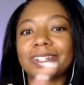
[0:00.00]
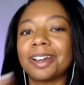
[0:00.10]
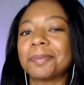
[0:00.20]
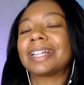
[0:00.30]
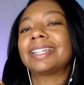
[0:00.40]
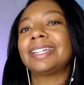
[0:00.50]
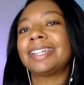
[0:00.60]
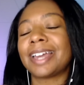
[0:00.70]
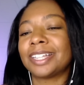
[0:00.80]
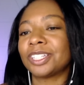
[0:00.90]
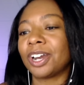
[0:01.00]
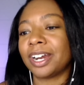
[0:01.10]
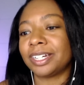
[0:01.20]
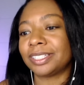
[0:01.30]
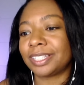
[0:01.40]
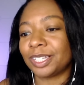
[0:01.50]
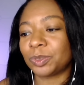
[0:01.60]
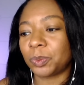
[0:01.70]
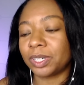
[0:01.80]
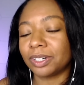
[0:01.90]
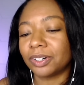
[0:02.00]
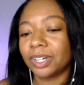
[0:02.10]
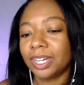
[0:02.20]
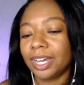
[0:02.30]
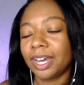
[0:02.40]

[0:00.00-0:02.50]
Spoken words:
Don McClean, as an artist as well.